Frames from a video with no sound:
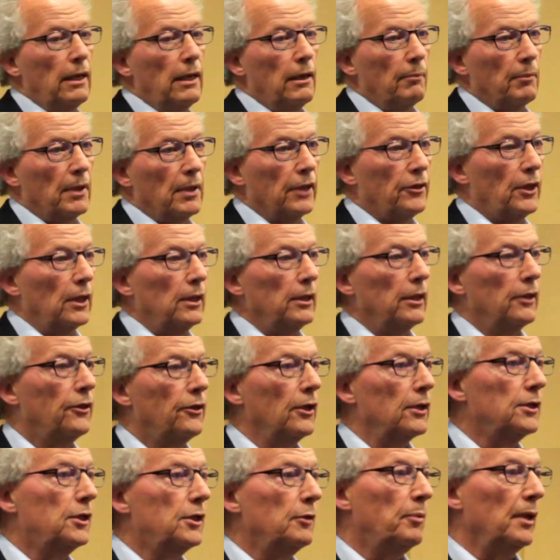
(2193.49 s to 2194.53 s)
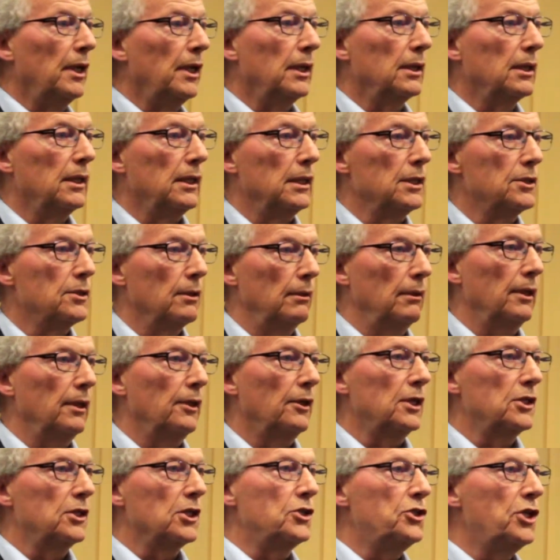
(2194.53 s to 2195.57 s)
But I think the third debate is, there
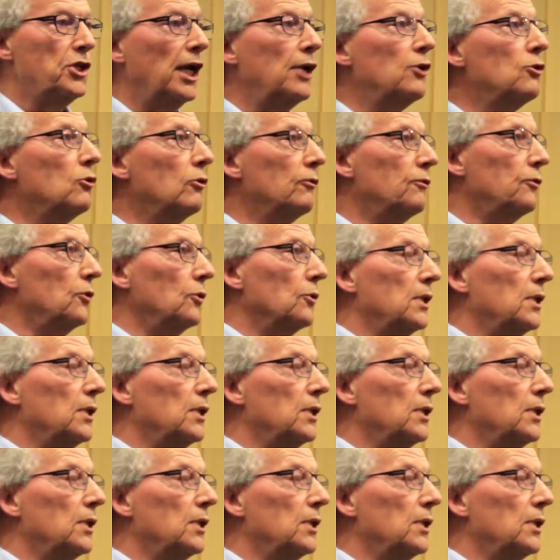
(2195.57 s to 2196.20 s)
is a general view,